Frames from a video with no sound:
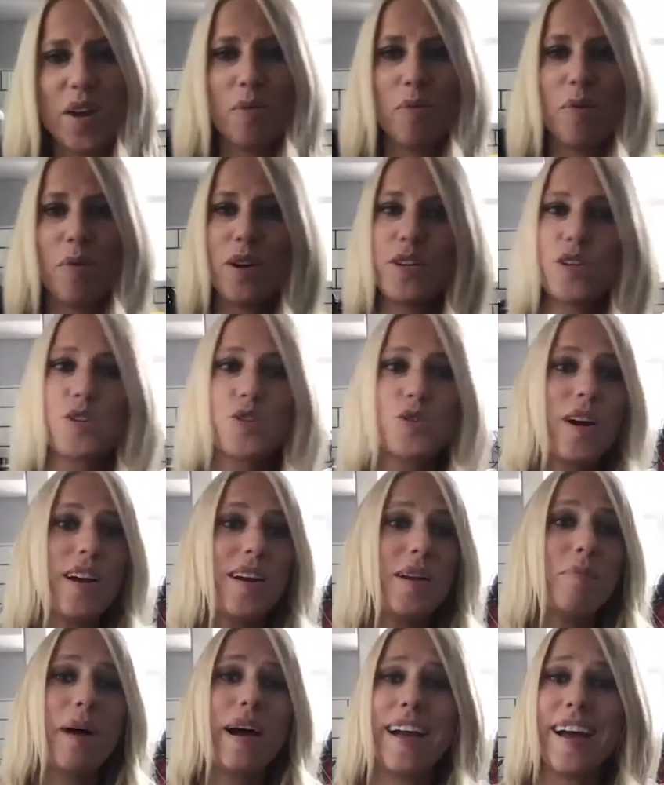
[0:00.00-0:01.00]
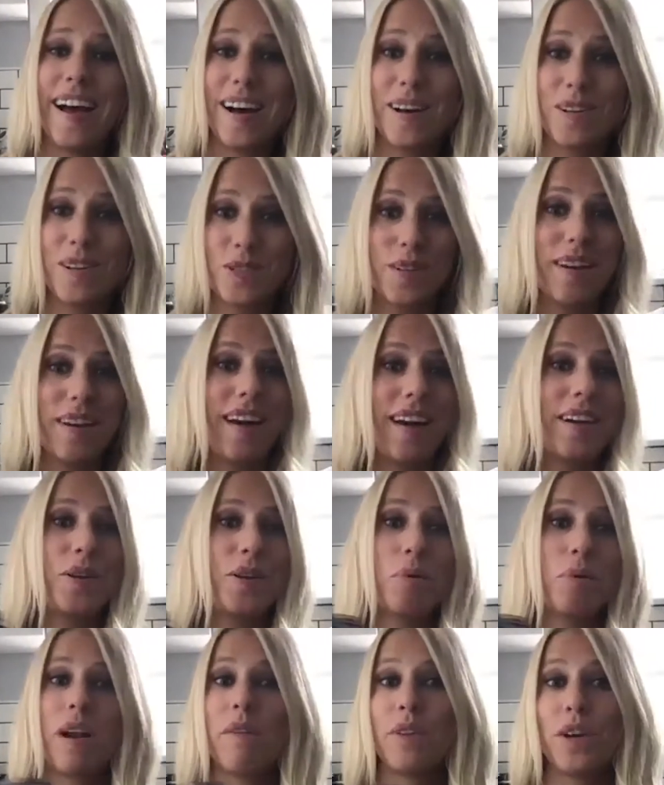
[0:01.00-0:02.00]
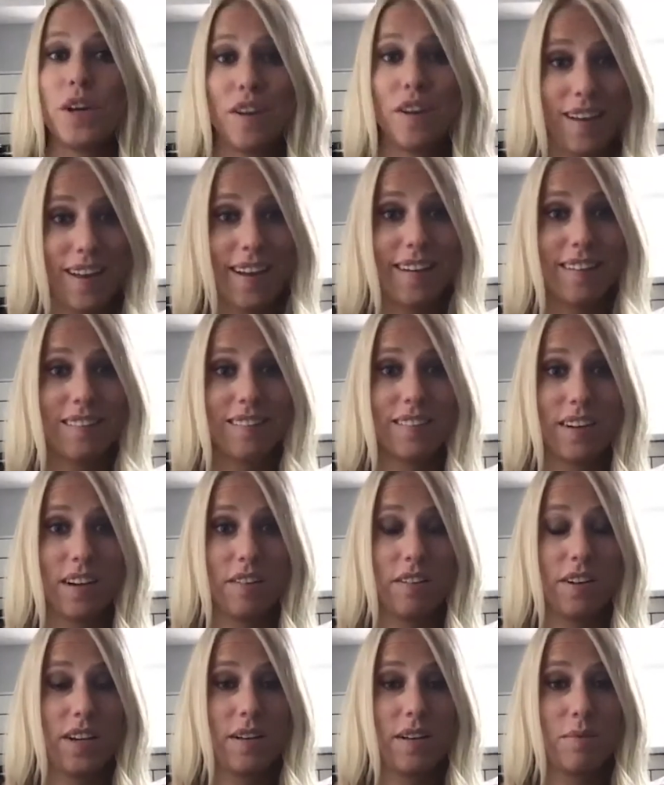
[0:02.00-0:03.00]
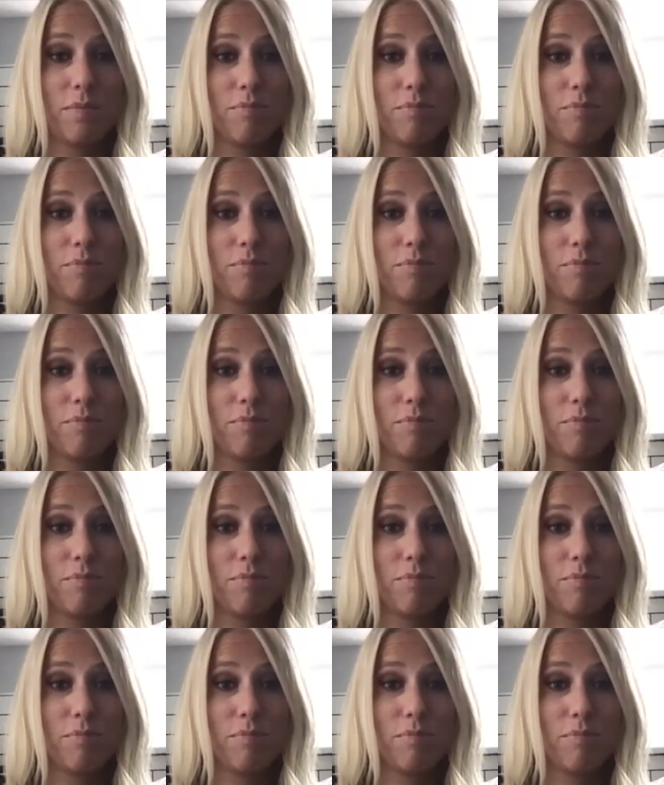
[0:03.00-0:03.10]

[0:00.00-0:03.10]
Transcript: When you're trying to buy a house, you got to do whatever you can. All right.